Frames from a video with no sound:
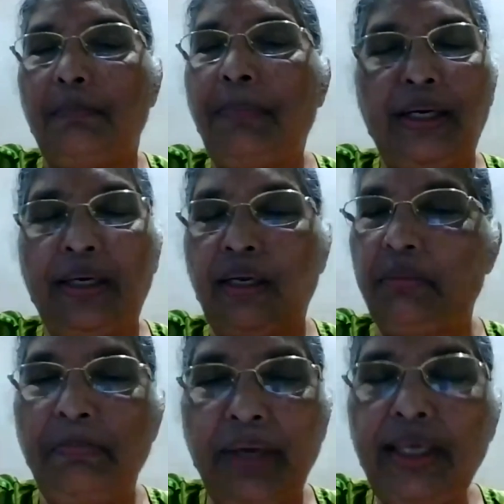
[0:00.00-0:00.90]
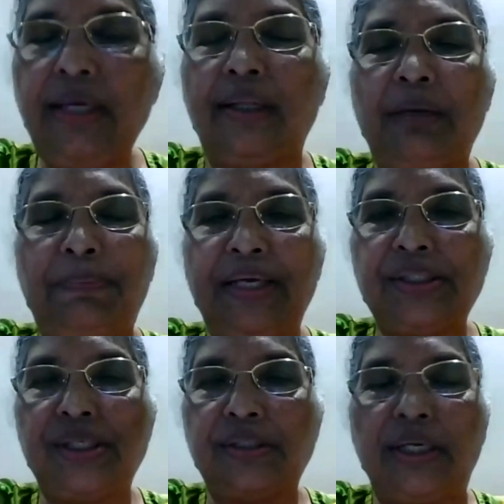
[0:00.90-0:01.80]
But many other
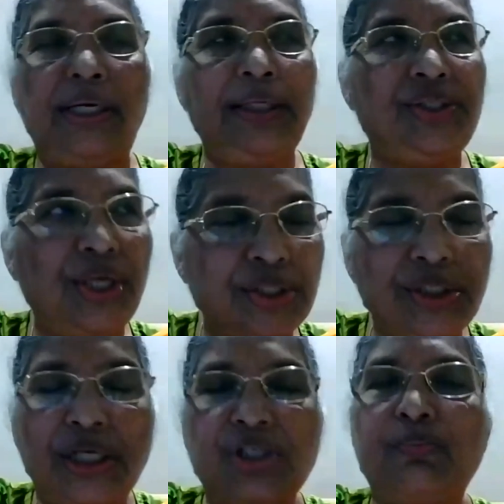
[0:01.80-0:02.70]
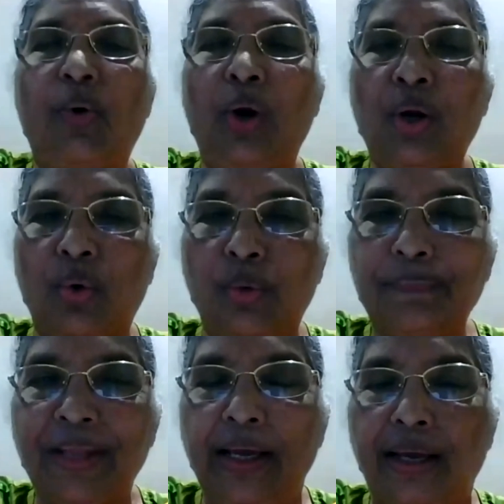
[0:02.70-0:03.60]
places, it is just a small room.